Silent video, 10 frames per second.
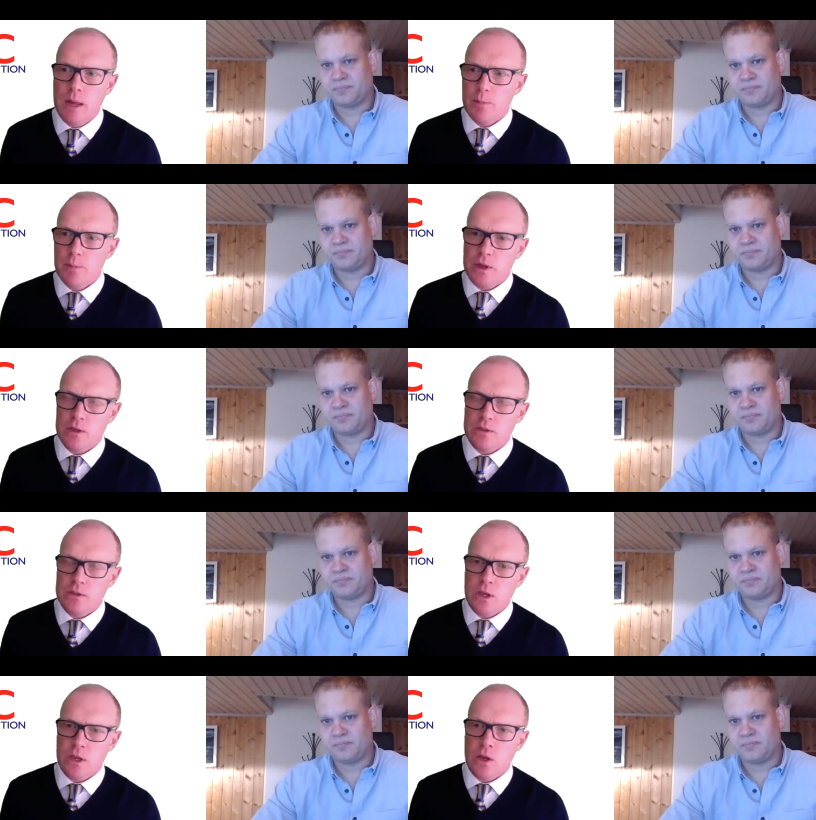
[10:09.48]
Speaker 1: because
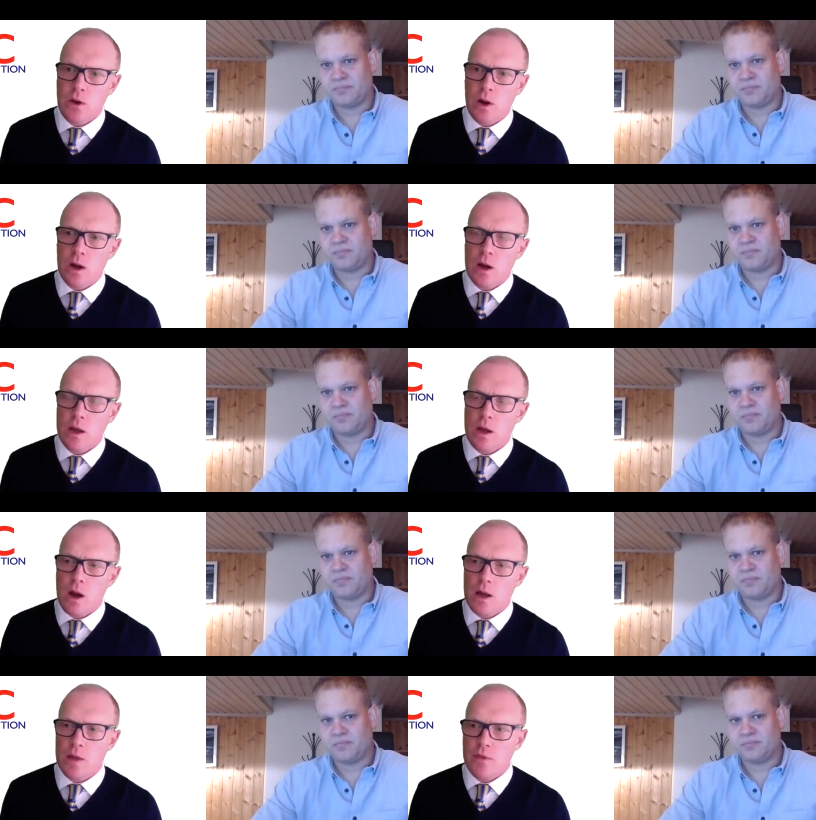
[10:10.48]
you
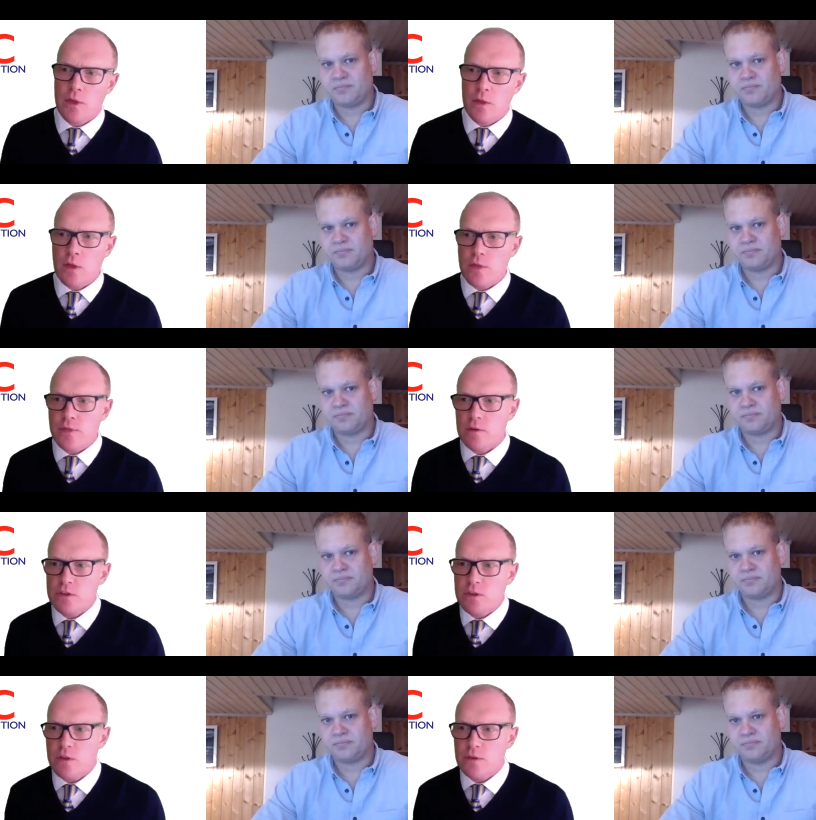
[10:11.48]
know, there
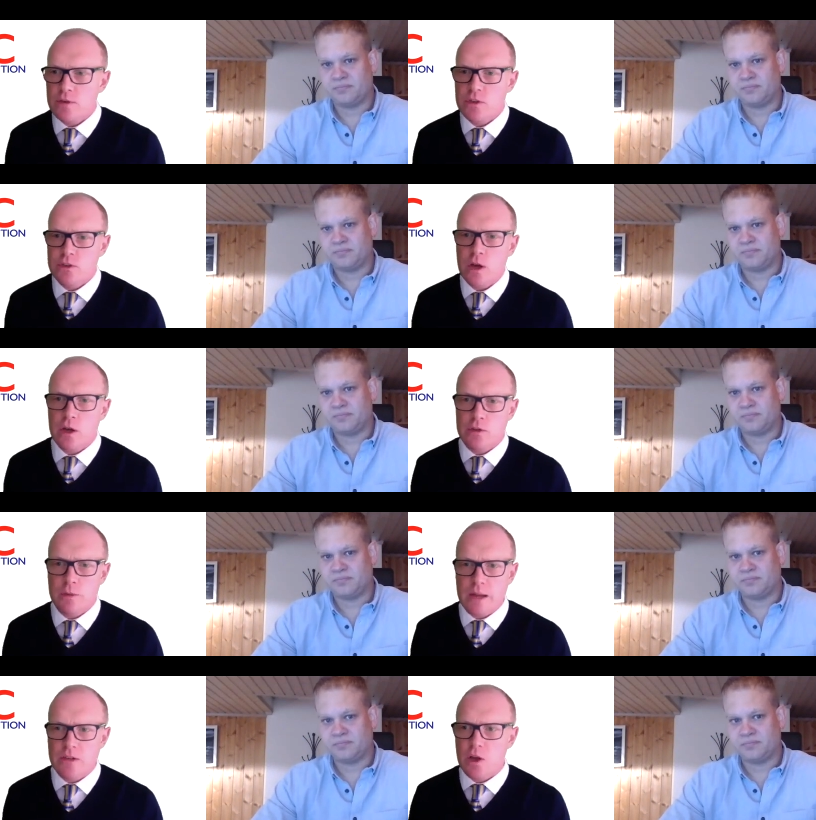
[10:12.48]
is a
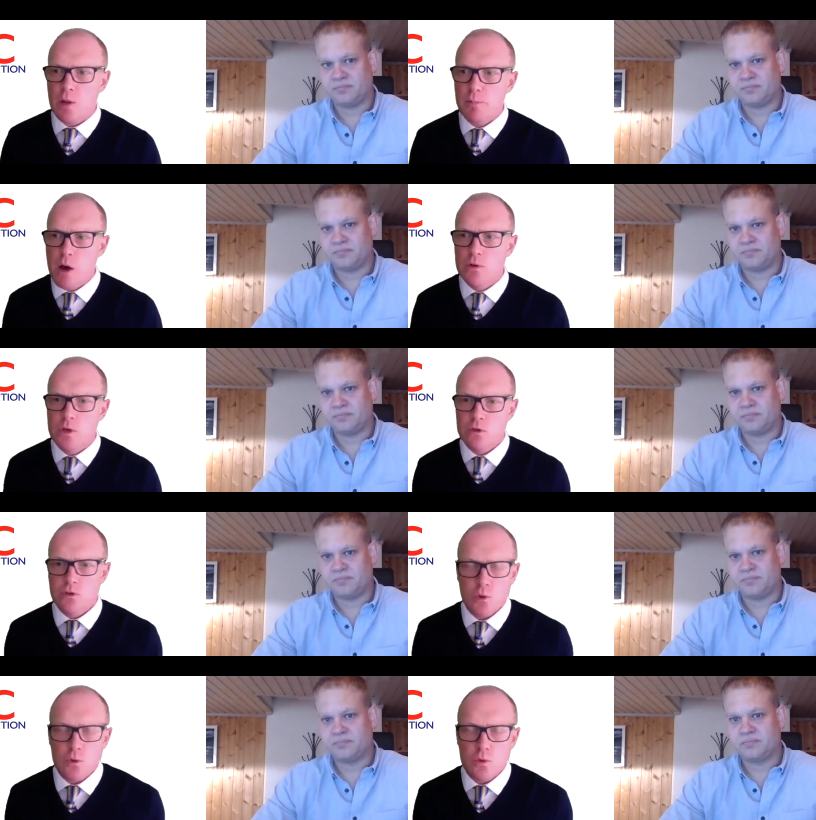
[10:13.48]
psychosomatic component
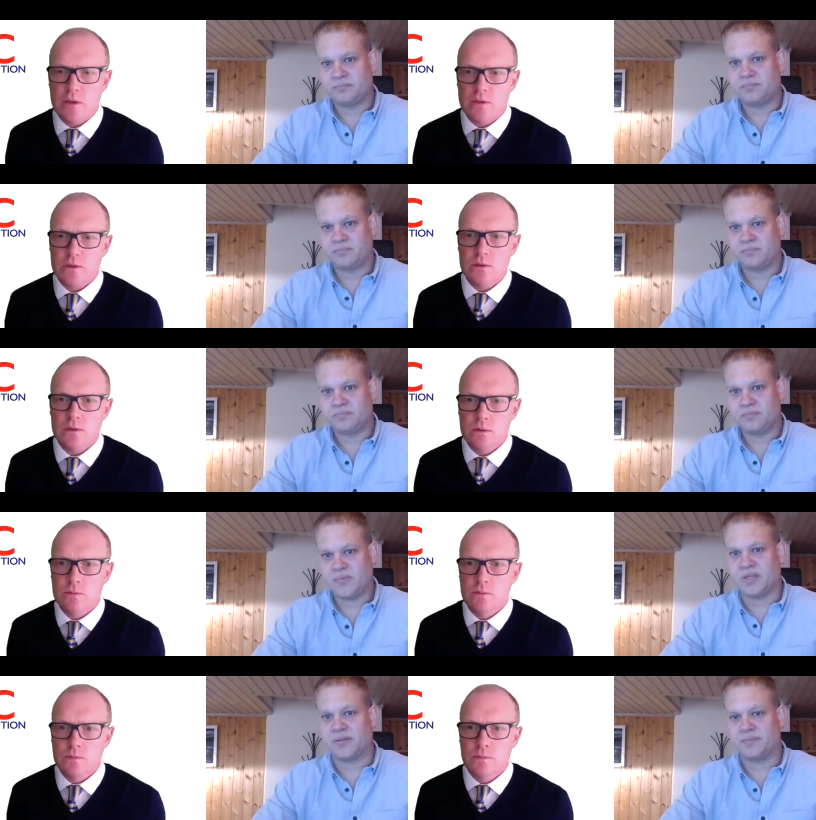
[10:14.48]
to this.
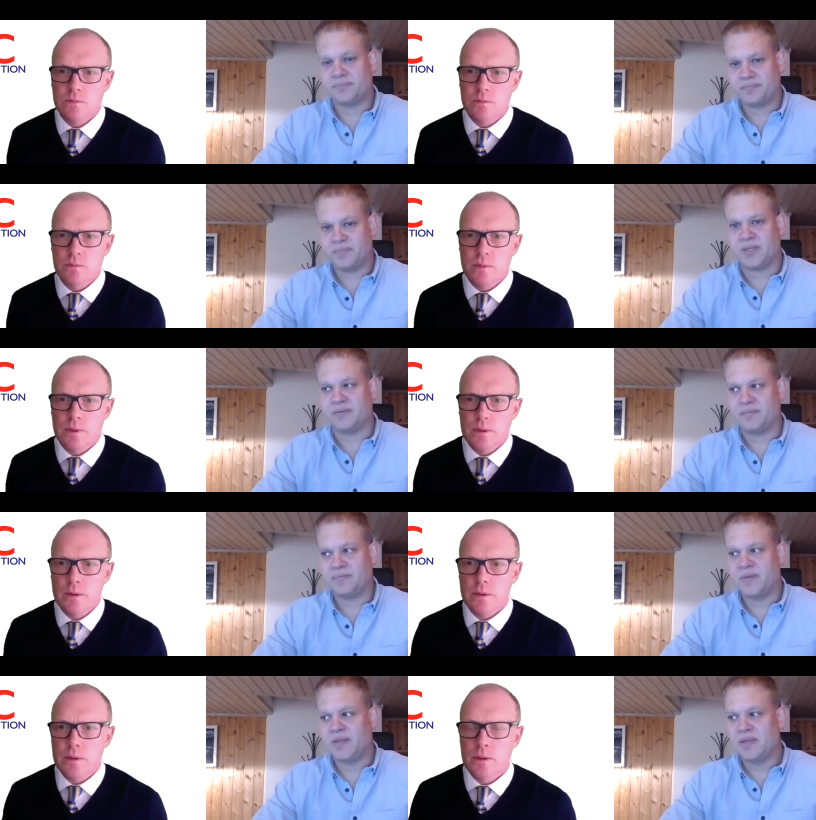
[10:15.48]
Speaker 2: Yeah, yeah,
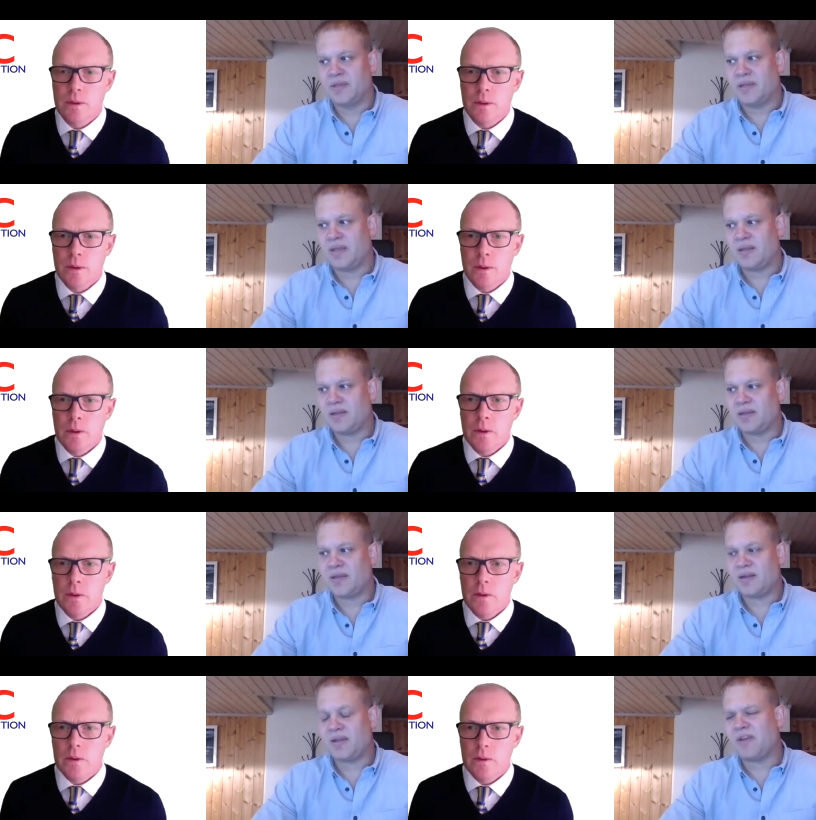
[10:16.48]
and
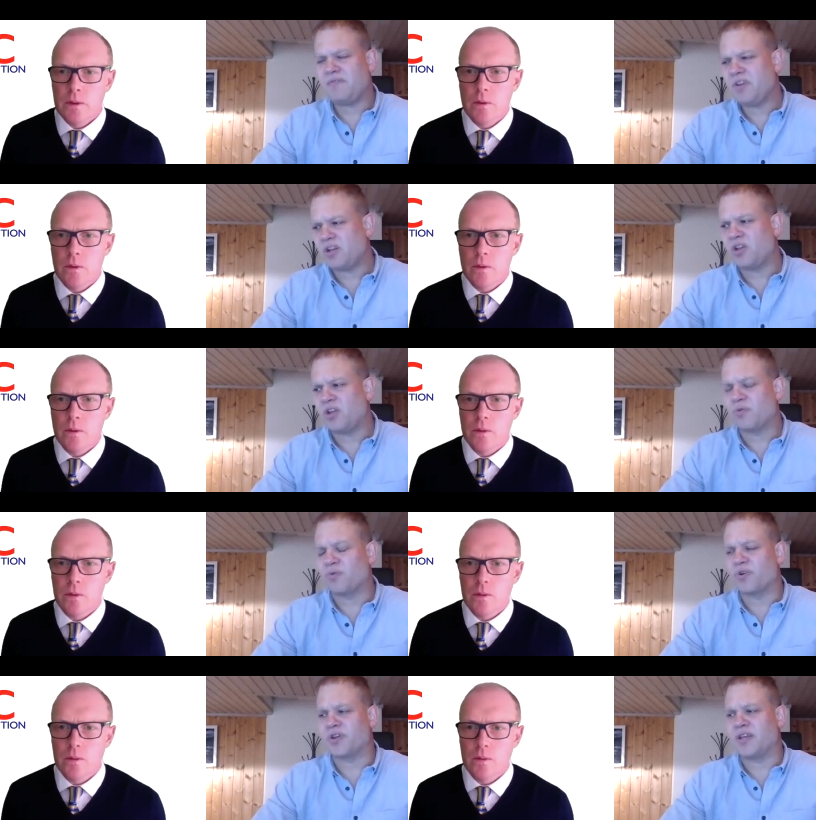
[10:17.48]
I've done a lot of
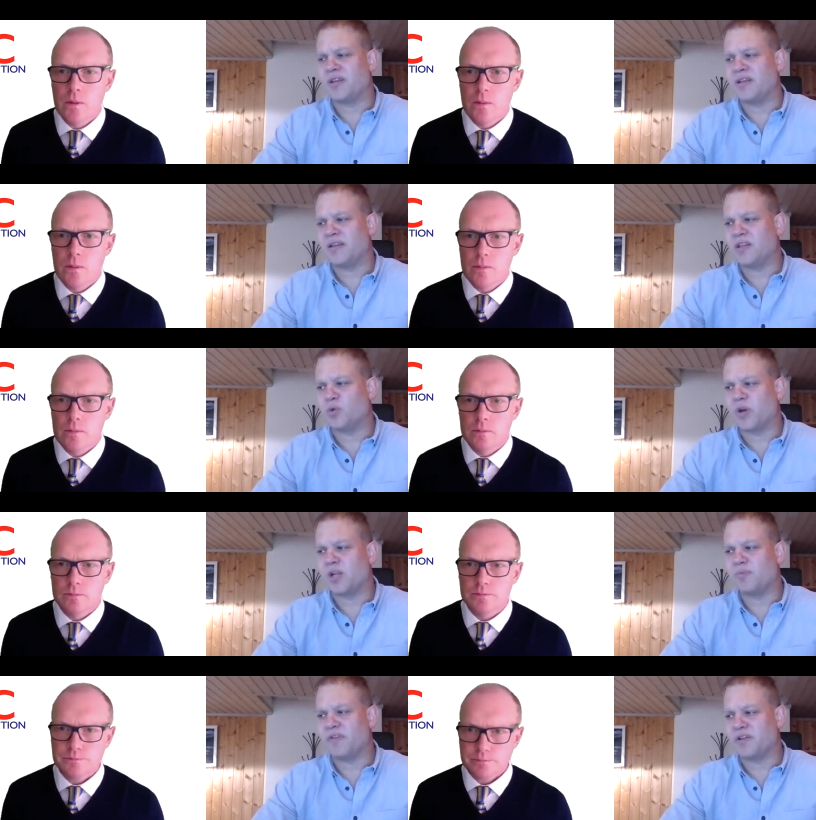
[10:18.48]
work in the
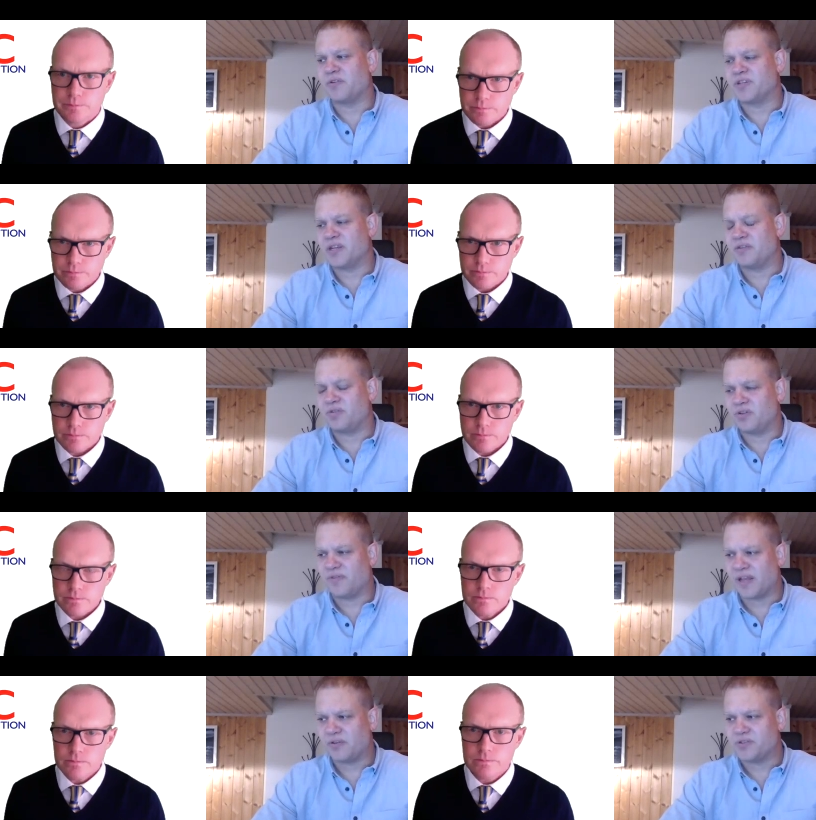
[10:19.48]
realm of
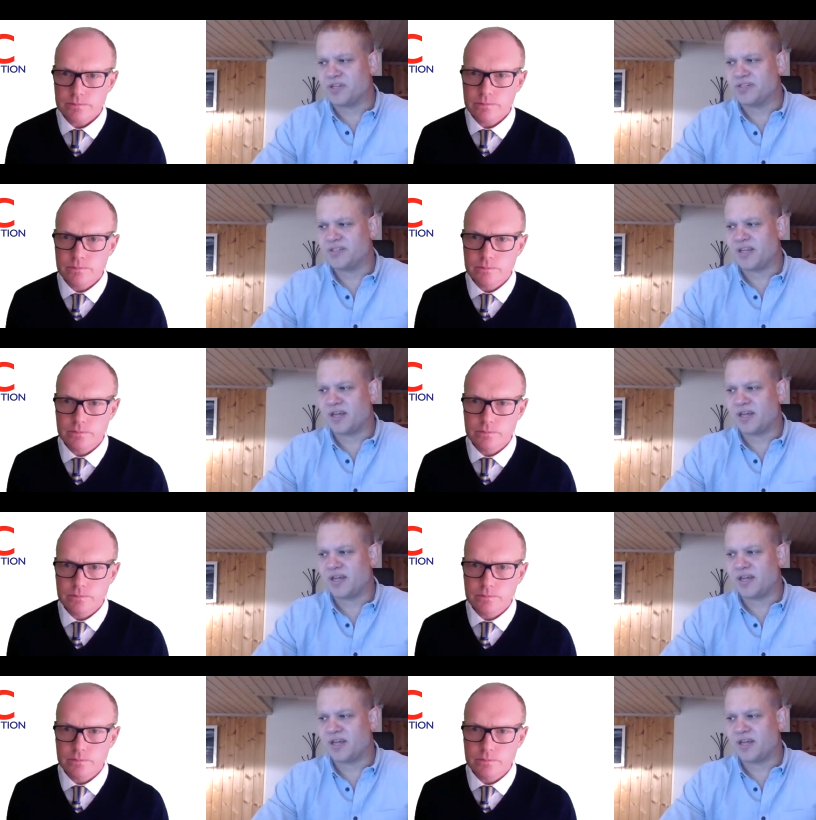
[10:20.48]
allergies.